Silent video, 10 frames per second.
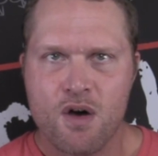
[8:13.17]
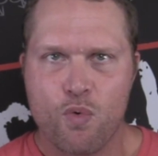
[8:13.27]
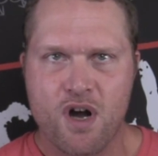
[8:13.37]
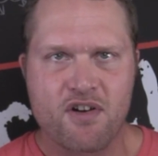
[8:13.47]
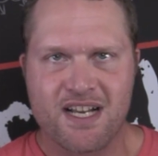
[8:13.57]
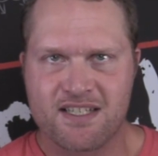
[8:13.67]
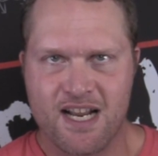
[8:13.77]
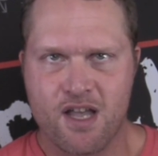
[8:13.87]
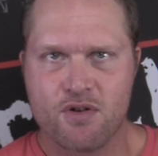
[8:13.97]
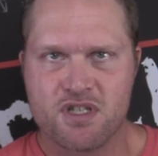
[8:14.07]
when our next
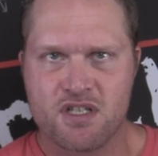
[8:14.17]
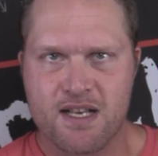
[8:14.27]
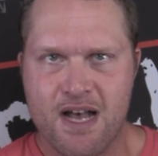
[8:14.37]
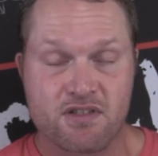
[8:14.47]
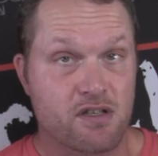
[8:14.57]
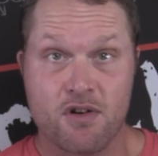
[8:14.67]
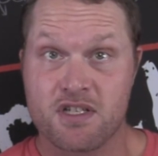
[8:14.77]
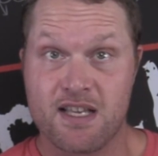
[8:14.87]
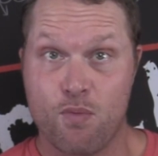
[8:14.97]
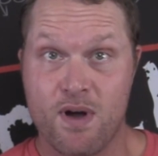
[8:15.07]
head coach is announced, as long
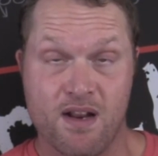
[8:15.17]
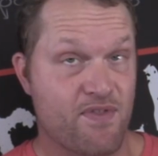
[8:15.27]
as they win.